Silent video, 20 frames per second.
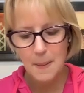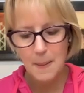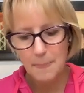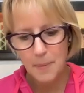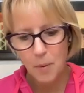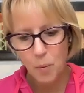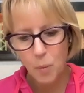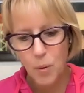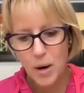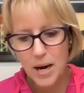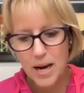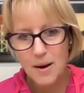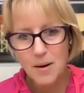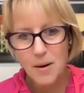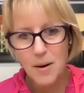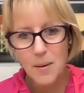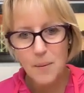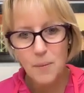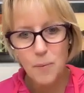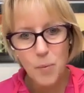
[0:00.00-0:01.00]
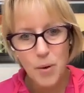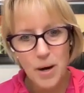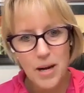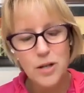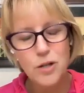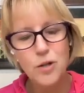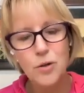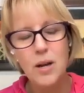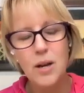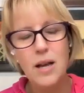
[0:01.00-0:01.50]
We
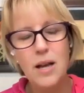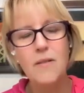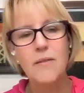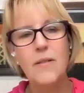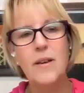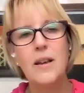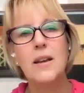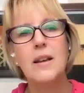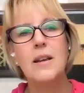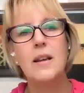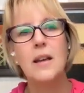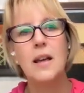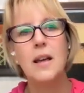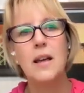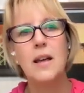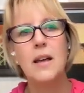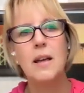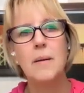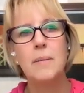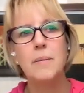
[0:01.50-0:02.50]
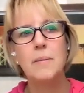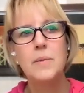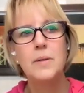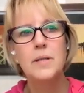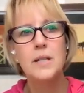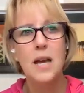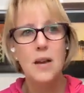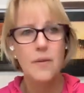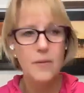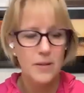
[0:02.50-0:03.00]
do have
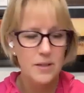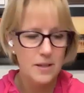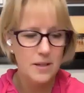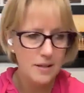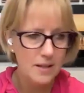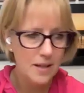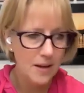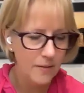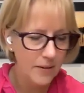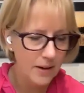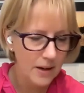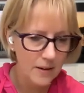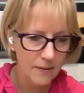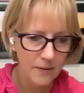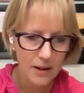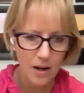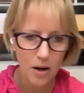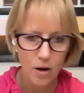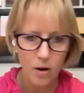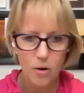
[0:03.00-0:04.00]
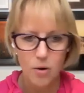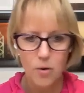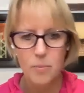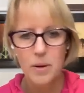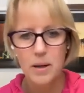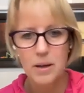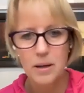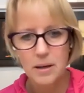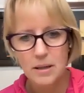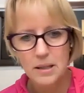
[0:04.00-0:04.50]
David does have a lovely home
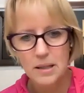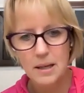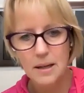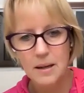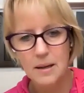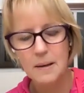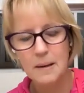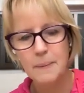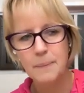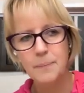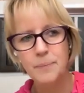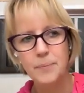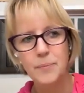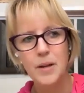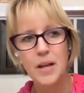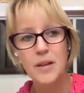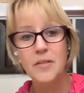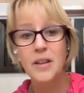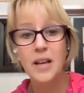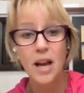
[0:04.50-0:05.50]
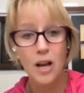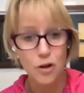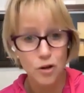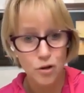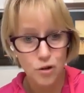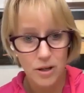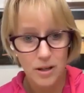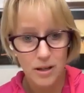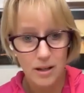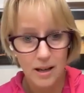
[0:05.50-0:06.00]
in the
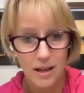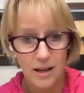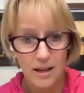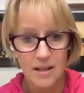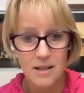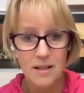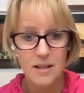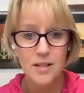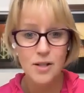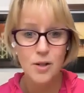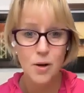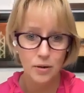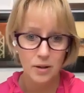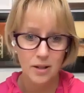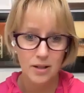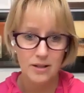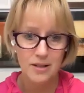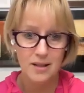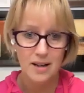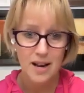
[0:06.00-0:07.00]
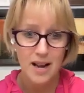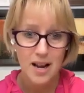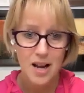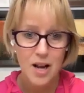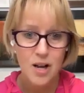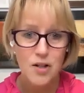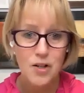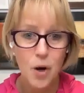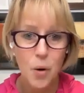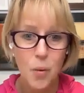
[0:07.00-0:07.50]
country in Scotland.
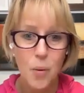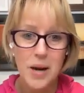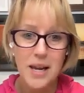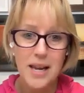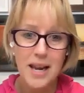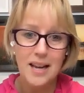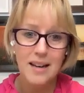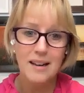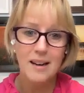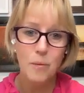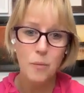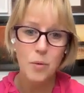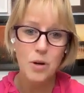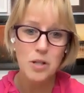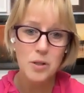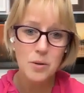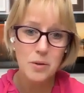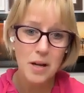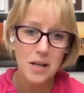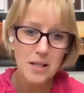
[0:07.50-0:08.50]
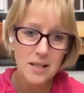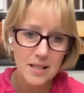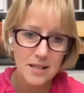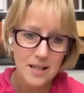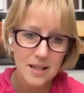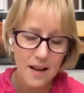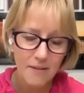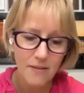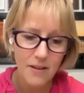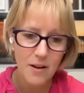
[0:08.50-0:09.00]
So we get, it's
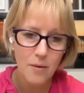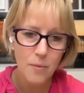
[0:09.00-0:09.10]
lovely.